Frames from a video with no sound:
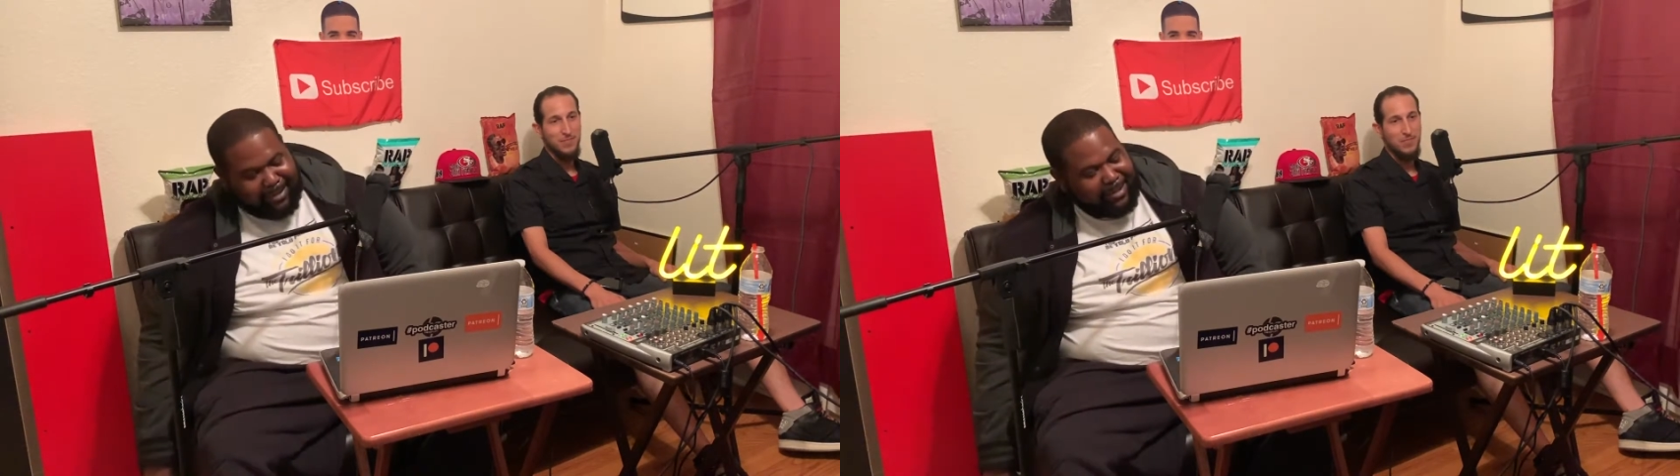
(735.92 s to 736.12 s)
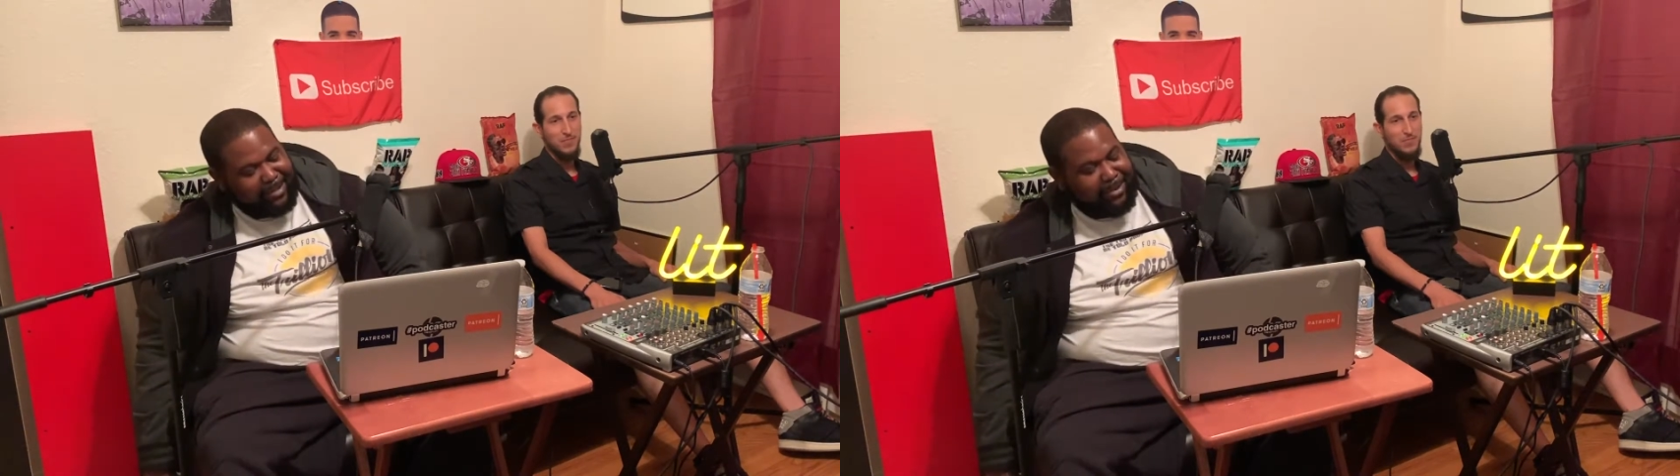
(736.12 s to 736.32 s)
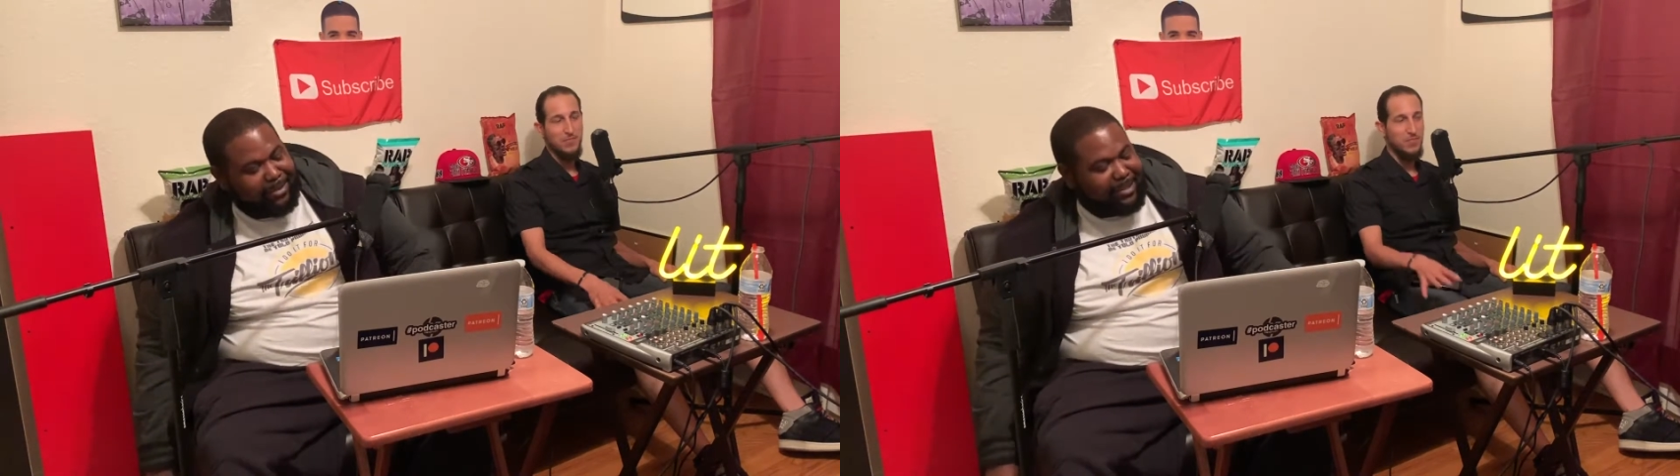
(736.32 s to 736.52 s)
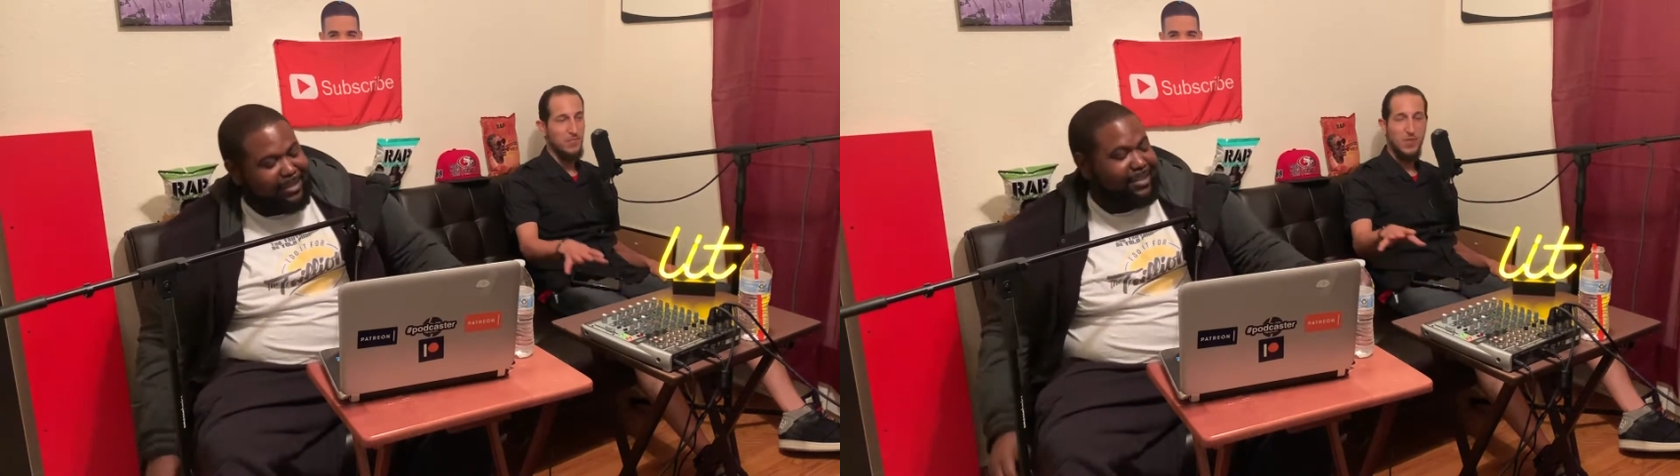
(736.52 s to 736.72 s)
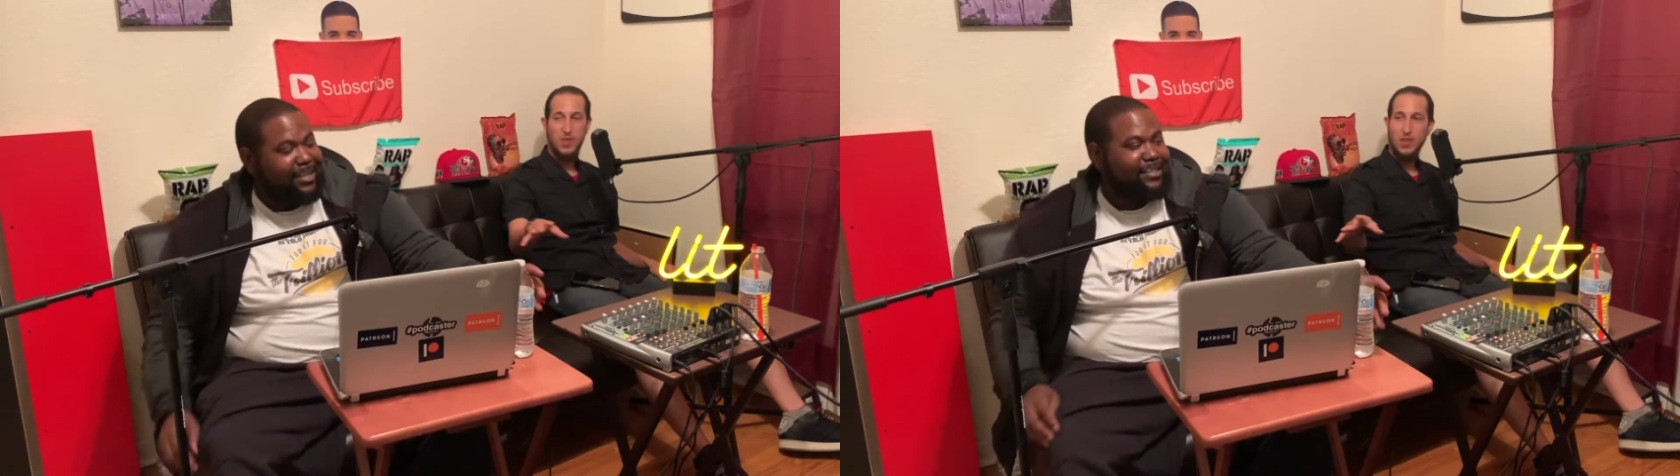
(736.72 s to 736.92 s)

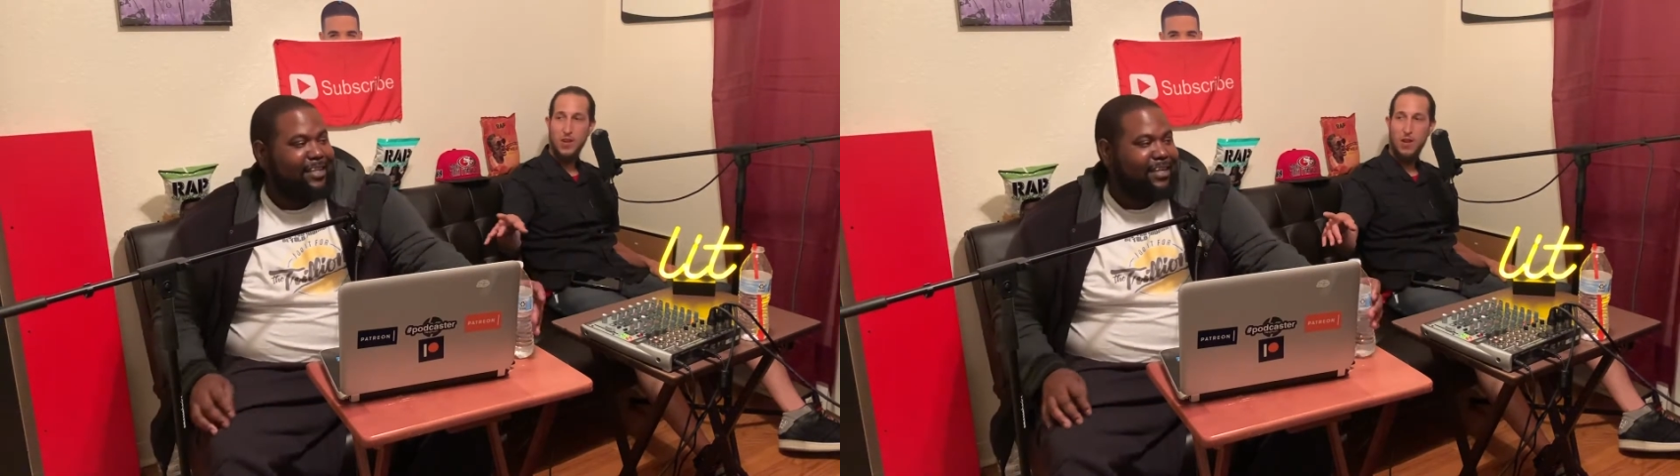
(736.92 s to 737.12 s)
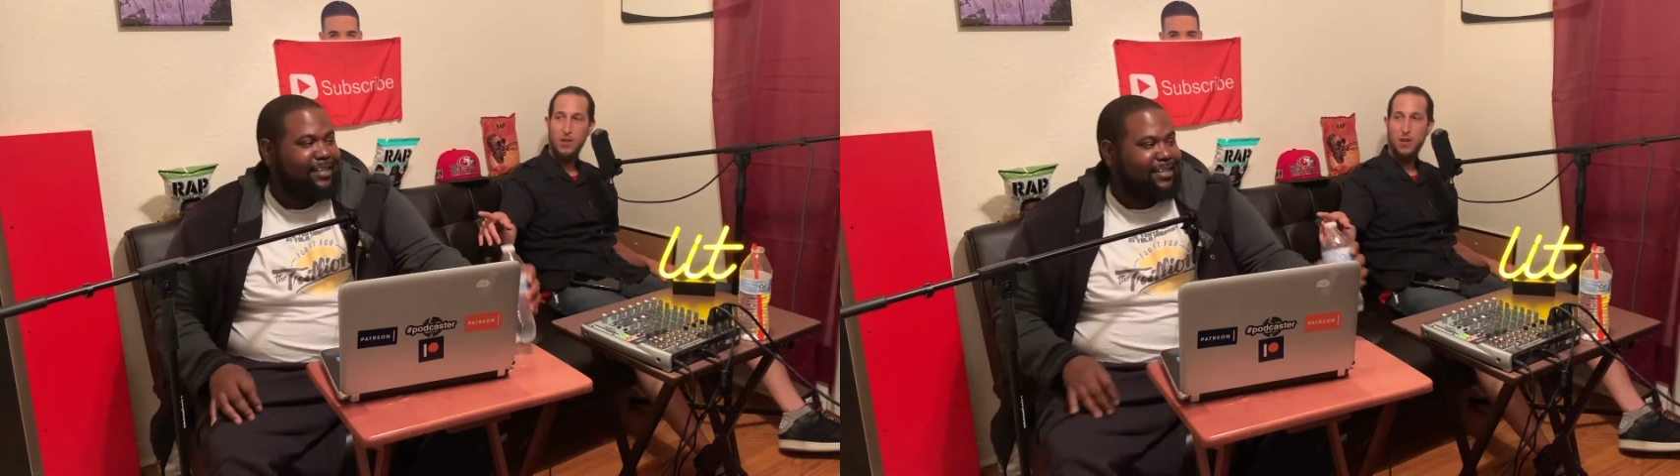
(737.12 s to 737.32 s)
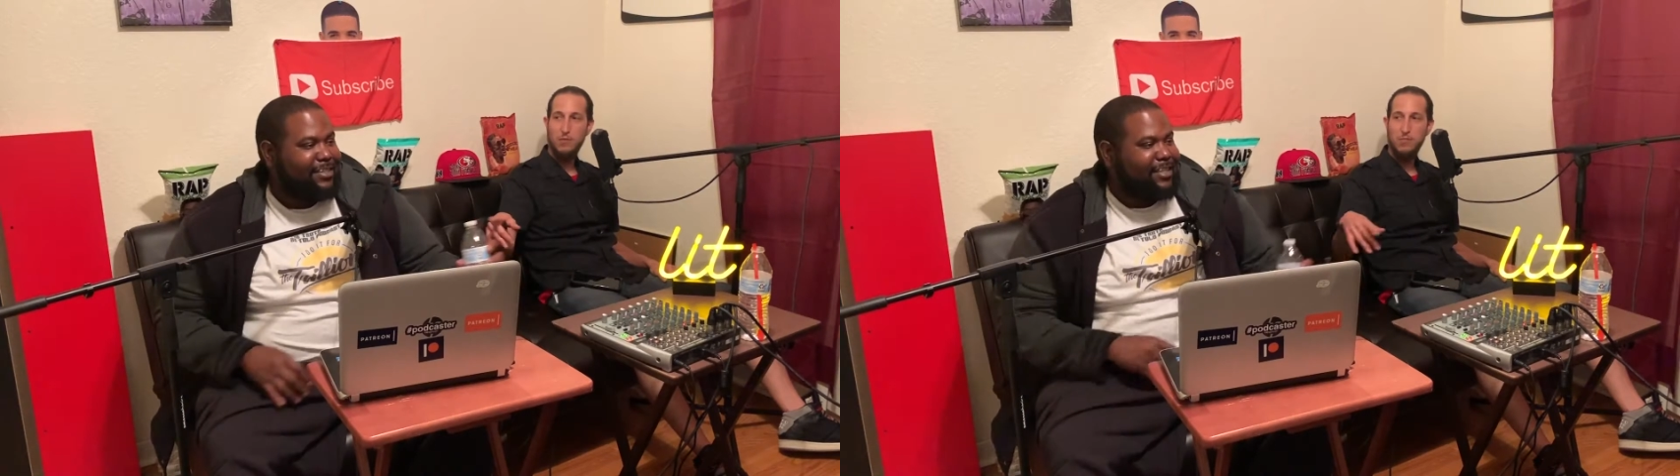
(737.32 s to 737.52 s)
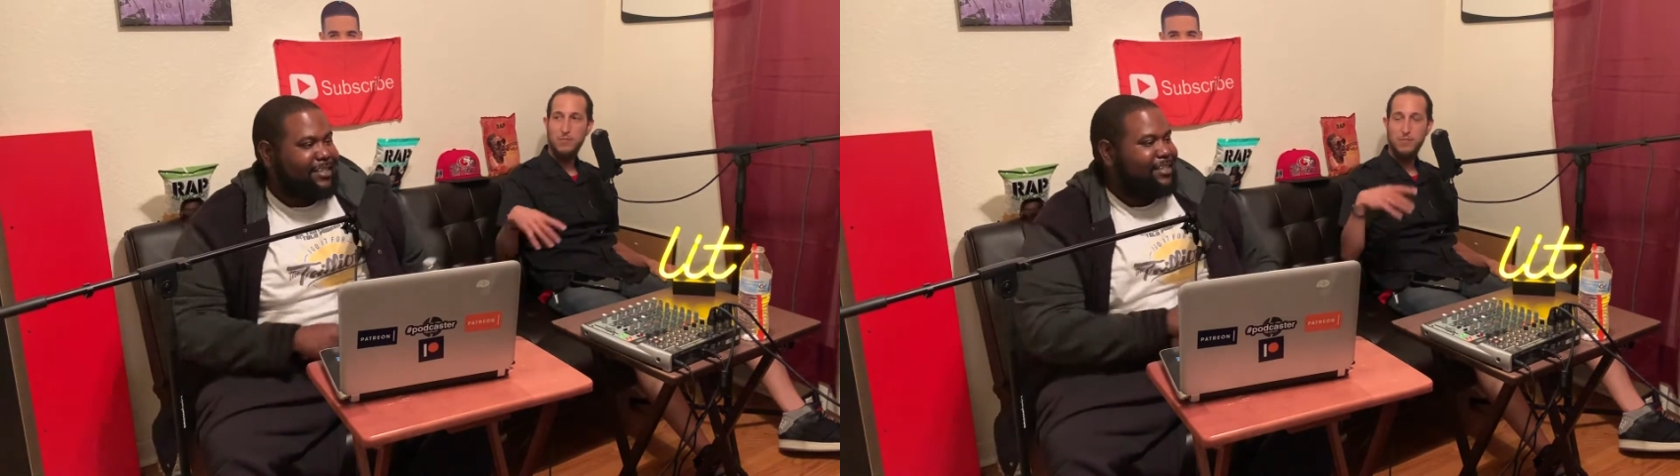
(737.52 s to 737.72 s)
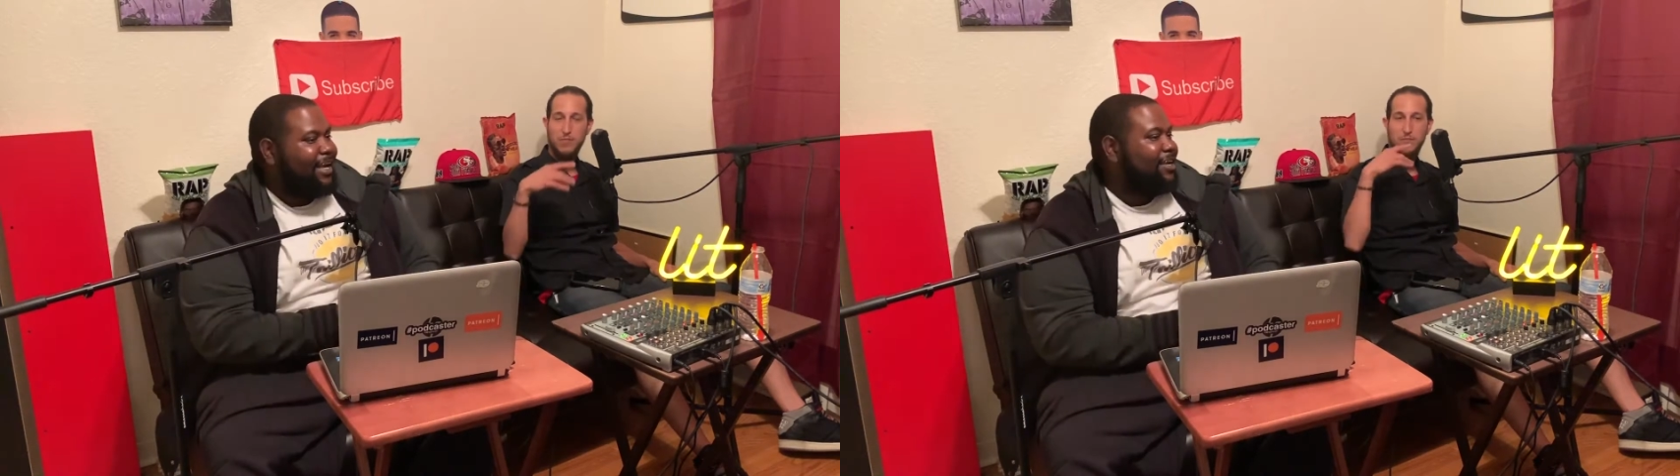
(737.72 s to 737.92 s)
That's
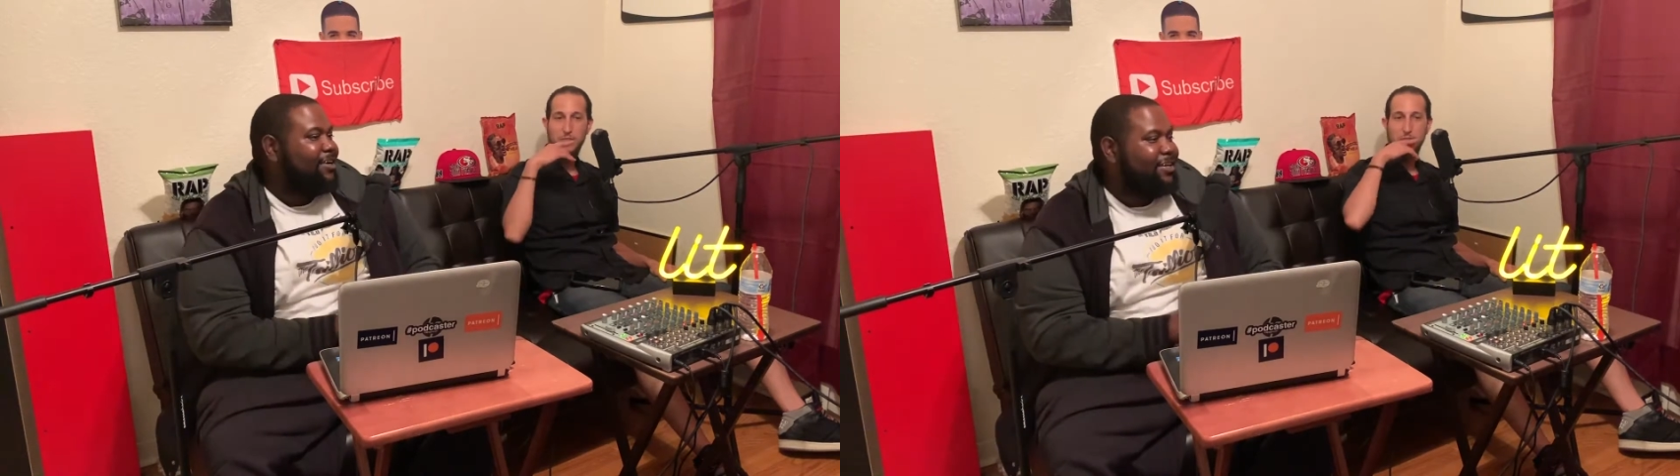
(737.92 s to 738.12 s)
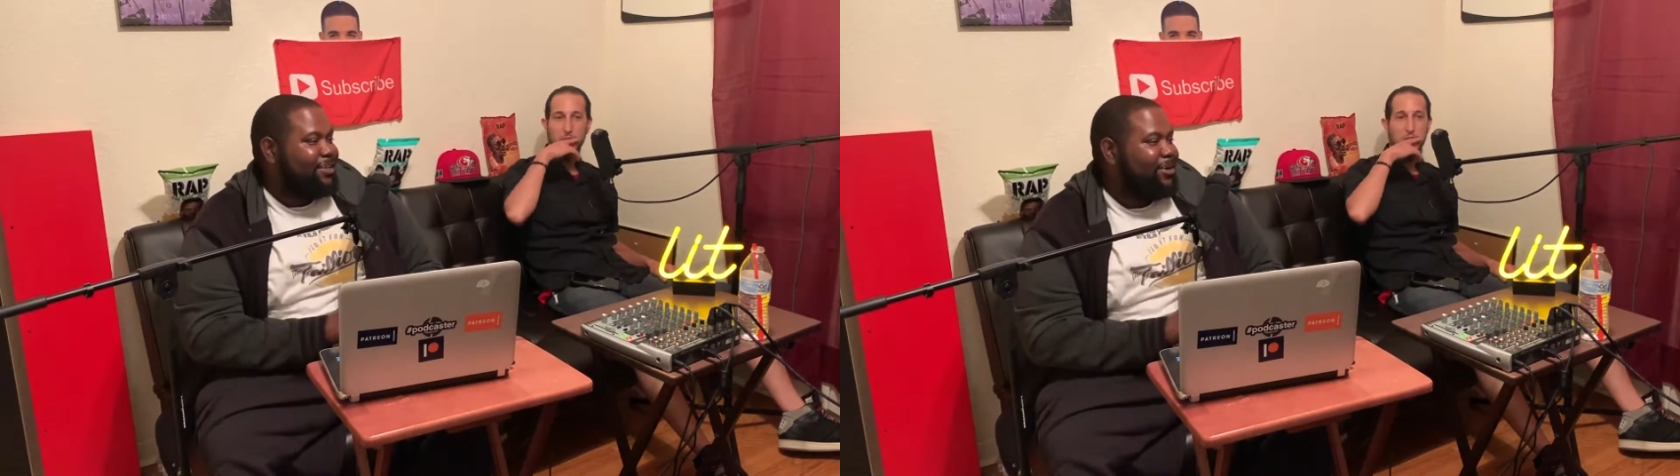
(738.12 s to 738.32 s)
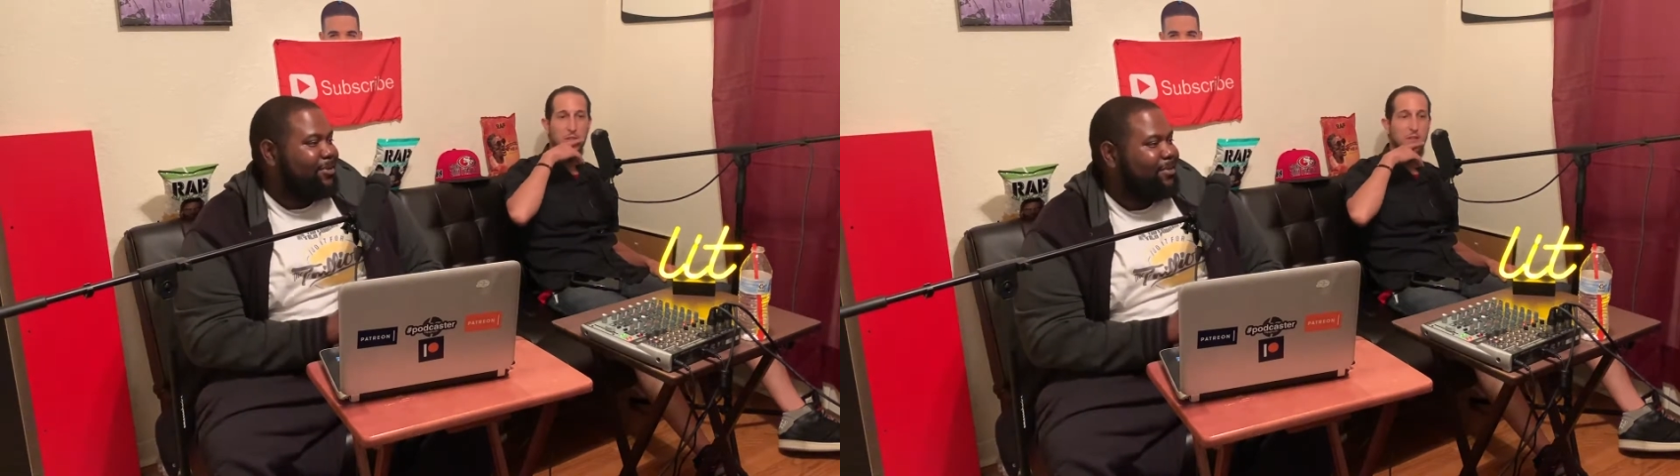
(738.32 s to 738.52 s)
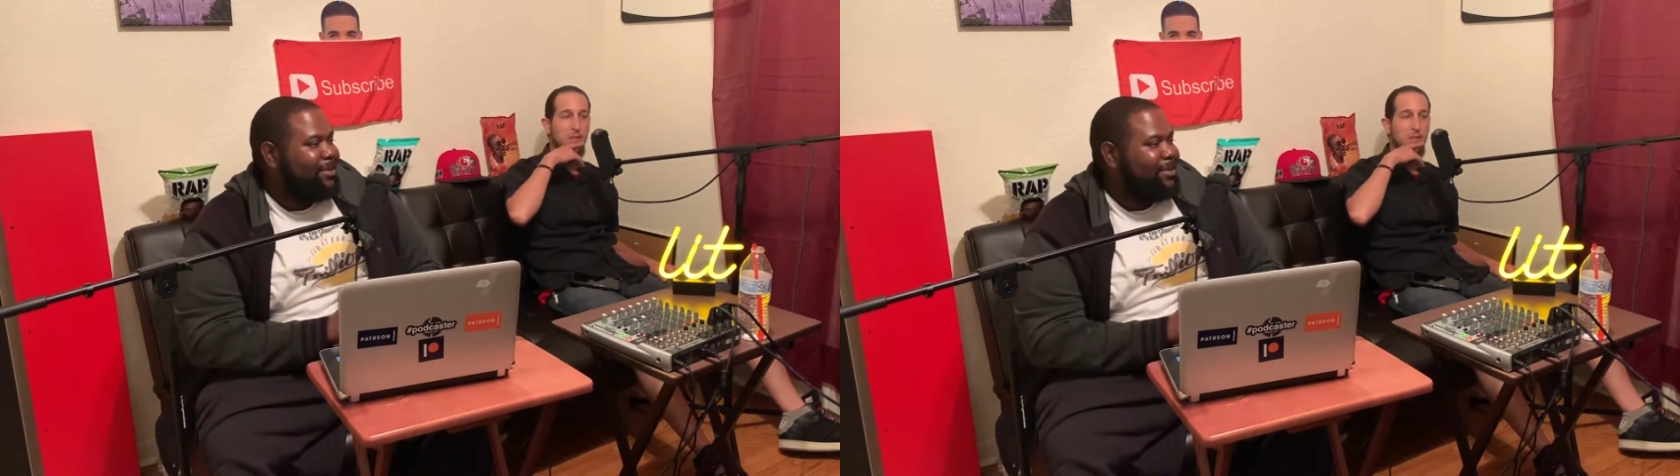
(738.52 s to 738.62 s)
not good though.